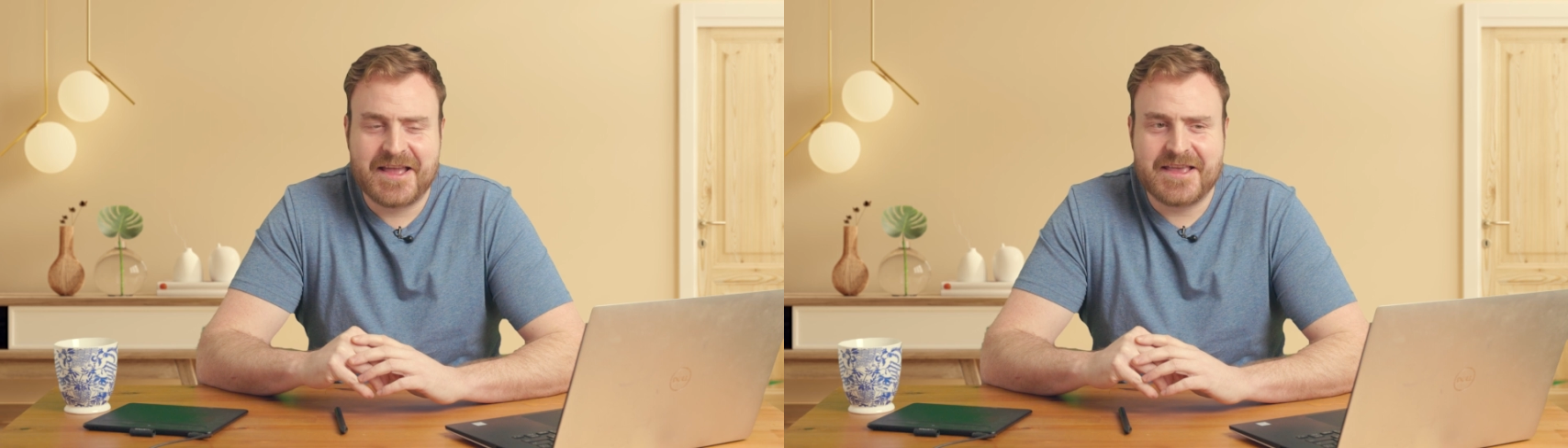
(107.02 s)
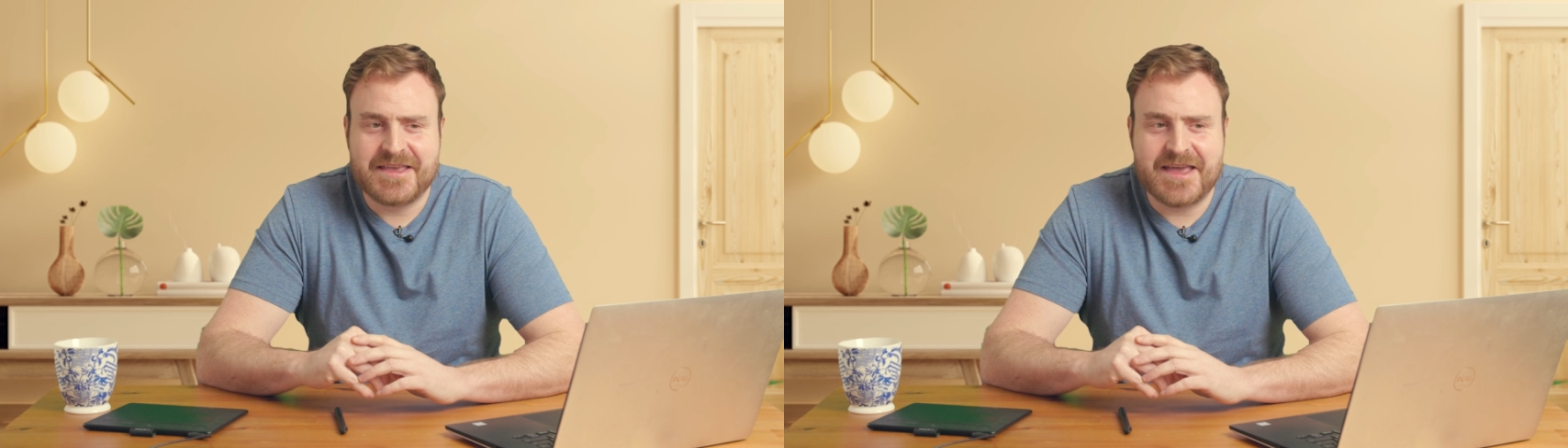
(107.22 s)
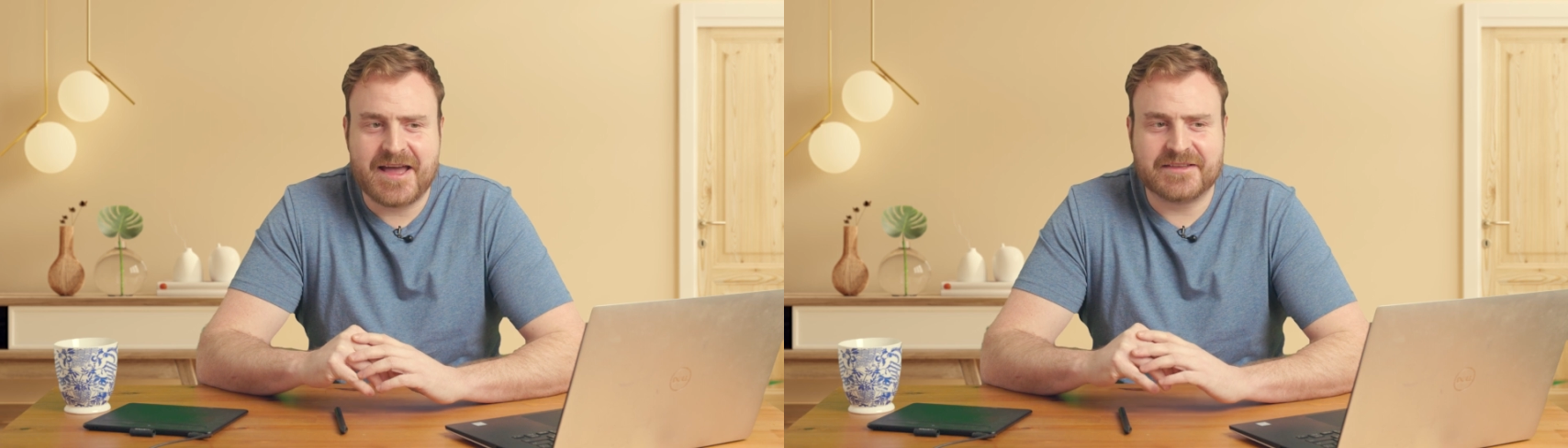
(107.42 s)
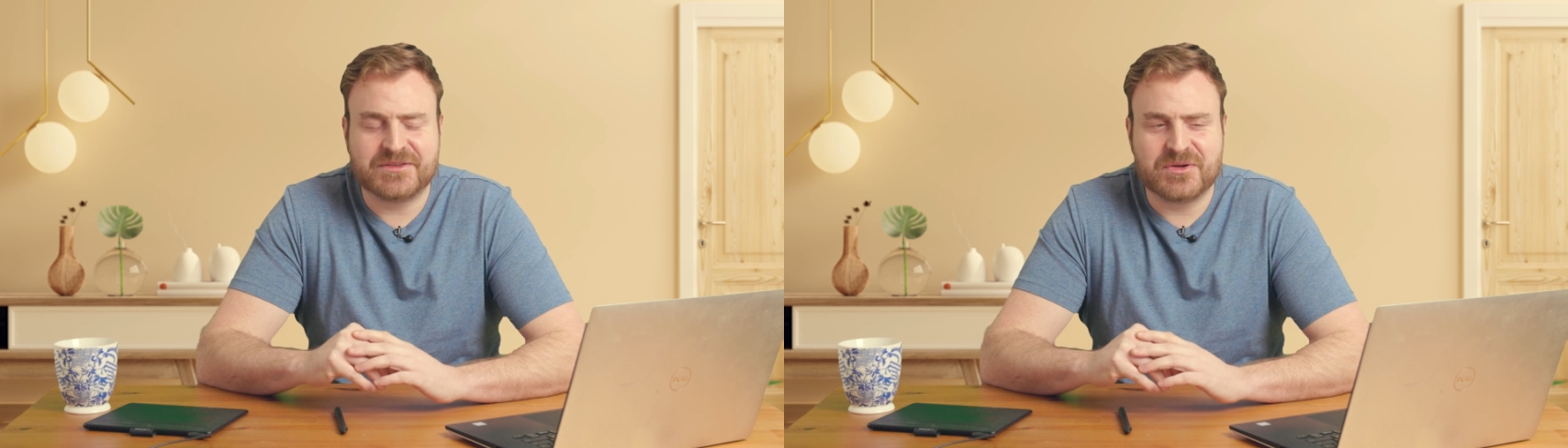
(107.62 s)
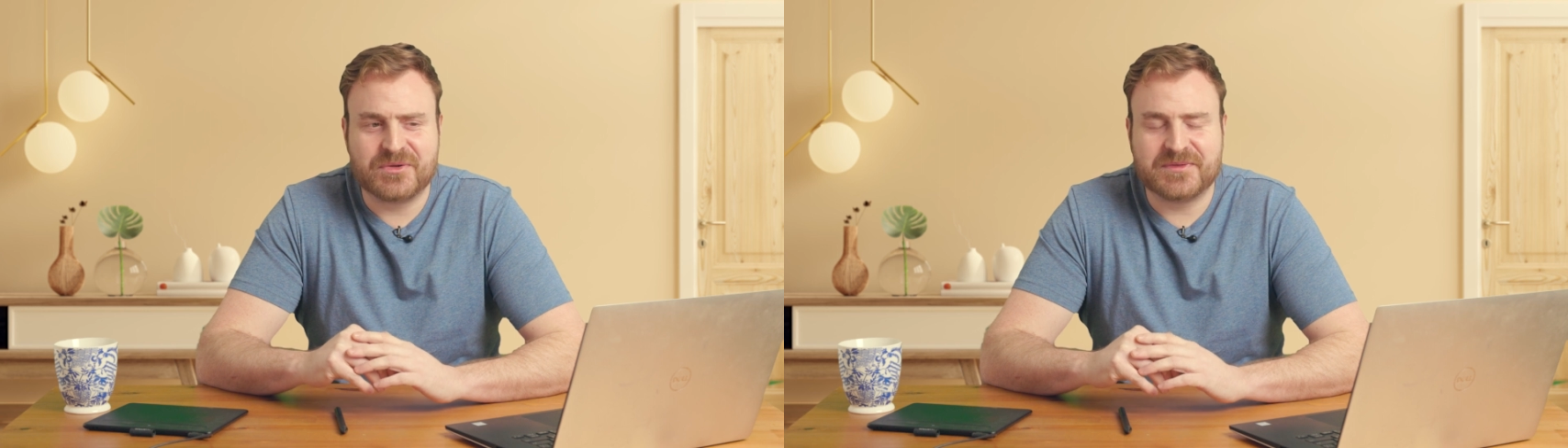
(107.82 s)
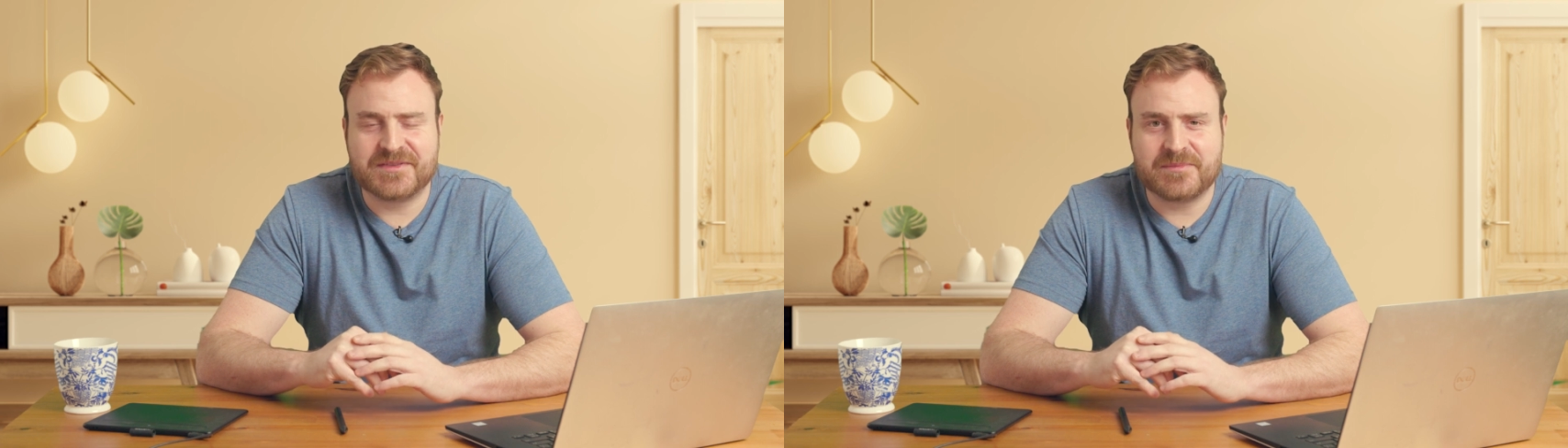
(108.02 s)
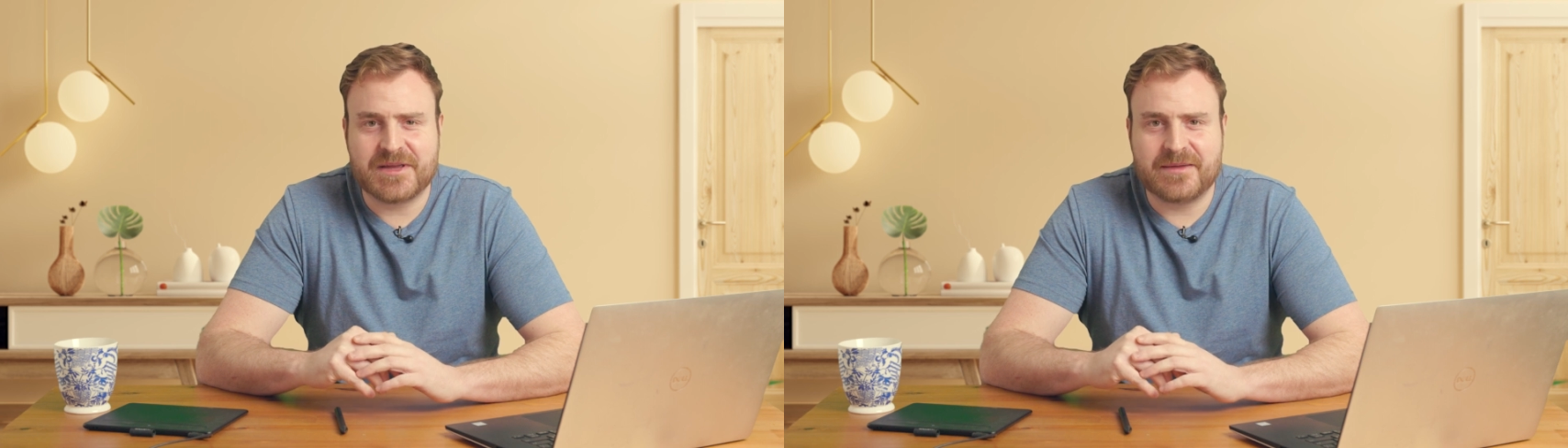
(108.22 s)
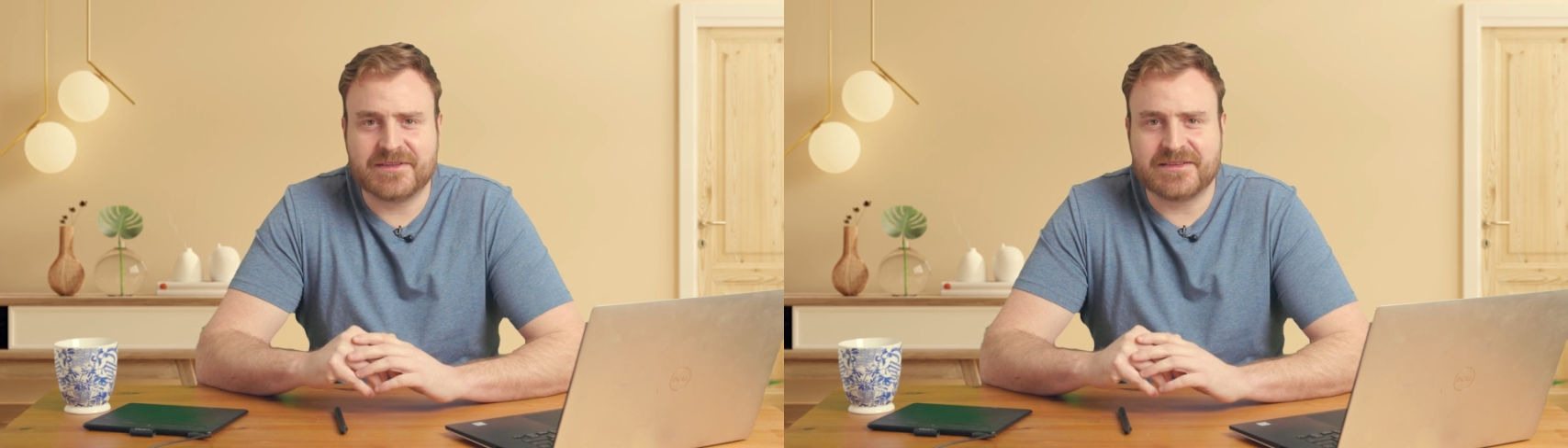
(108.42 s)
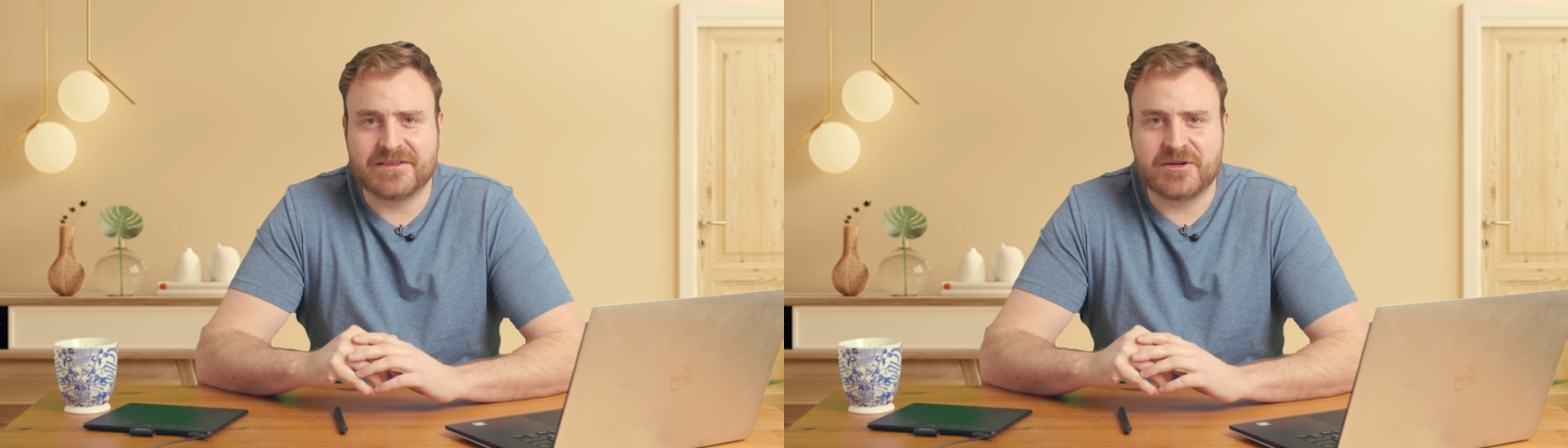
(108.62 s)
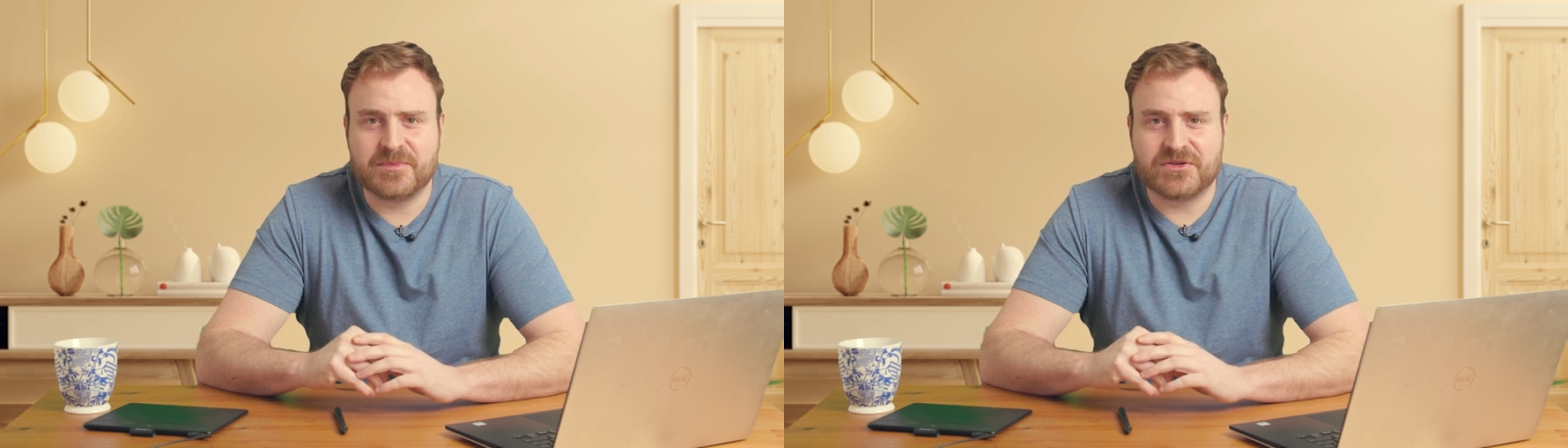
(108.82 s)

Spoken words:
Yeah, so sometimes it's a little